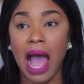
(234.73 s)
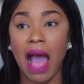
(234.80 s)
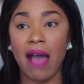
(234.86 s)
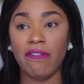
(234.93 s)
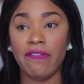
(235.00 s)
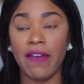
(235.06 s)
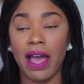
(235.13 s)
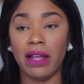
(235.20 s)

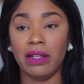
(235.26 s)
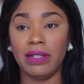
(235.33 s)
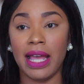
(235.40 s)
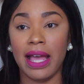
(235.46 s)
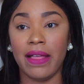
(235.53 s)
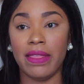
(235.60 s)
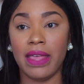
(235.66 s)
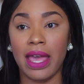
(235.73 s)
I found
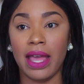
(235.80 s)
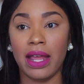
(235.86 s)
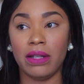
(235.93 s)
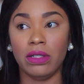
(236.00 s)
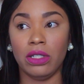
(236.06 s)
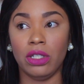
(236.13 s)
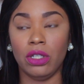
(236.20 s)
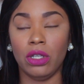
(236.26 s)

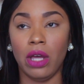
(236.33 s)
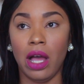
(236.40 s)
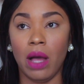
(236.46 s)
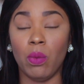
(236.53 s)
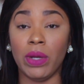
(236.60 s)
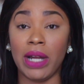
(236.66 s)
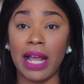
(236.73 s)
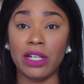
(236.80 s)
that
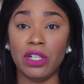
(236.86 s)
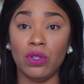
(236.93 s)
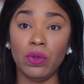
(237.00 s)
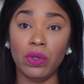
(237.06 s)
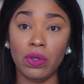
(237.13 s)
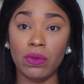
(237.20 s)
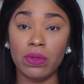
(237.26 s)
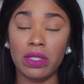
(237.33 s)
when I
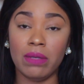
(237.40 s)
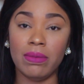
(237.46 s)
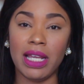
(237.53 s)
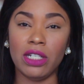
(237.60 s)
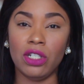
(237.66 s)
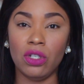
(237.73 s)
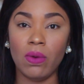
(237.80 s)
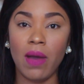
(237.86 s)
do use them,
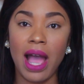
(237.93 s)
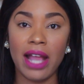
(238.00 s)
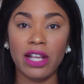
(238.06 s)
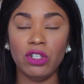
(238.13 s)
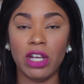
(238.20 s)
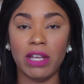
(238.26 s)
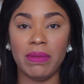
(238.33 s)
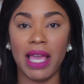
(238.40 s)
they do
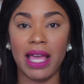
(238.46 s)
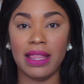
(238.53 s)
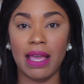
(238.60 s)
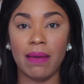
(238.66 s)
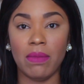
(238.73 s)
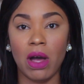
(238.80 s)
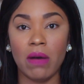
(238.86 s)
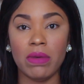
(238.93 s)
hydrate me at
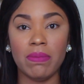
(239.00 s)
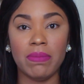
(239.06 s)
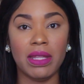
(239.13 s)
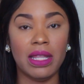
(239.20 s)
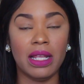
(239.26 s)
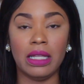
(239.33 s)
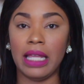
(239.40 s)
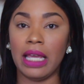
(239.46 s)
that moment,
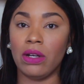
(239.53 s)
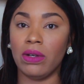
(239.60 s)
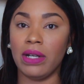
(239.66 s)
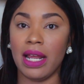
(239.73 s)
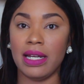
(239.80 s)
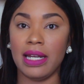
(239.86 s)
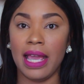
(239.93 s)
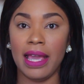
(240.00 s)
but then later on
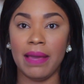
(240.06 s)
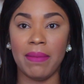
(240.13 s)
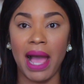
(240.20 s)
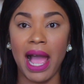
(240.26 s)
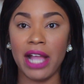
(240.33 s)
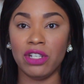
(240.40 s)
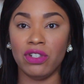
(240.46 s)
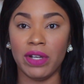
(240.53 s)
that day
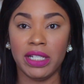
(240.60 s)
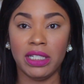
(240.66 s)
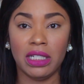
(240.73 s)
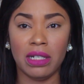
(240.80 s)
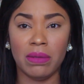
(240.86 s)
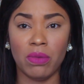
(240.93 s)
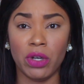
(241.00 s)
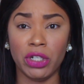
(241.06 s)
my
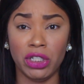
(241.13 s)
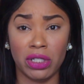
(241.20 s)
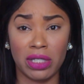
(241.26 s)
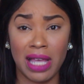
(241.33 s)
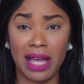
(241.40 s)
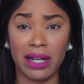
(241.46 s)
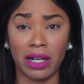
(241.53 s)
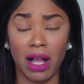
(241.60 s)
hydration and moisture
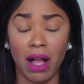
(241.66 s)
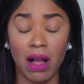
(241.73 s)
is kind of